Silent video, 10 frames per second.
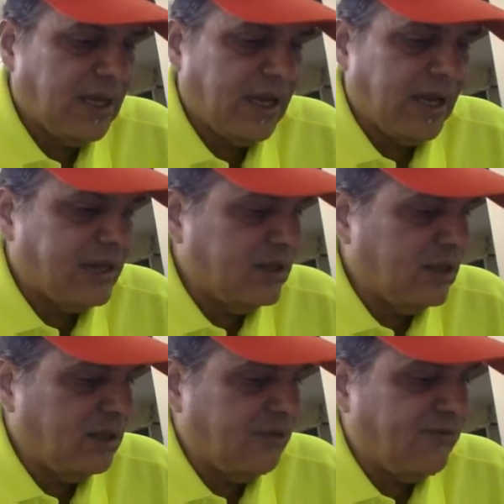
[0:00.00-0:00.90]
And the
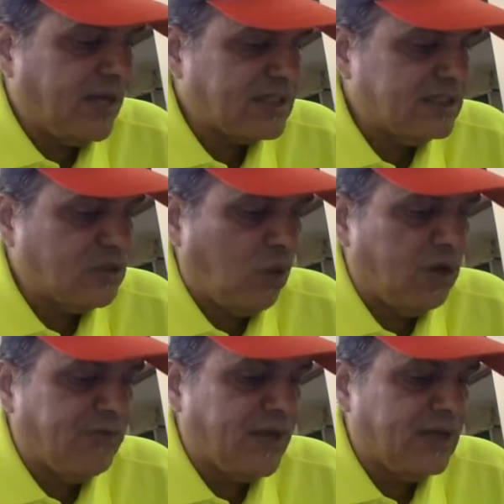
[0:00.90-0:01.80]
fastest
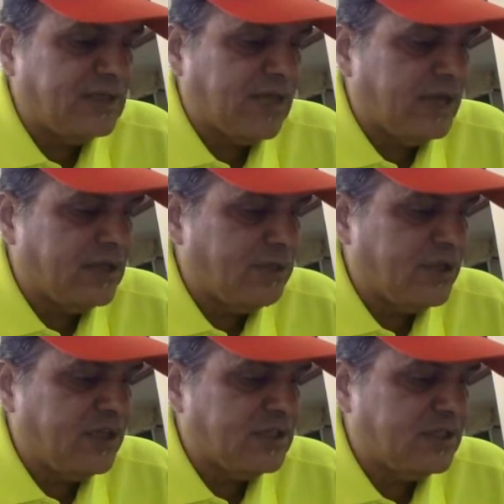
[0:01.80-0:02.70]
qualifiers, Andhra
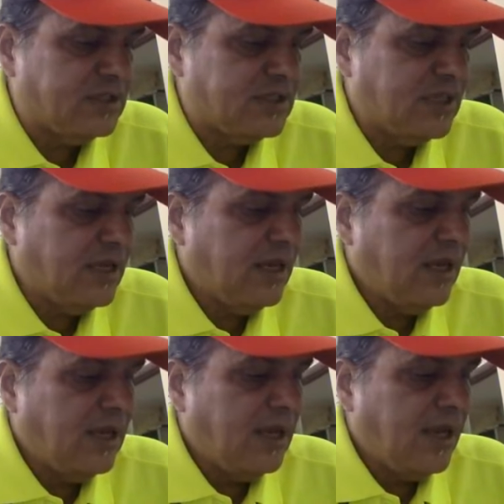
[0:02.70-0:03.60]
Pradesh's
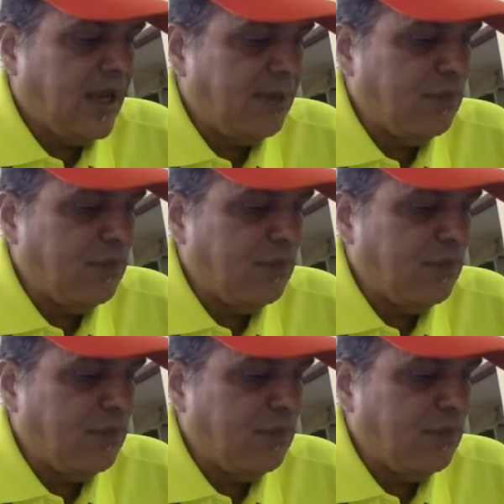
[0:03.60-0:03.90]
M.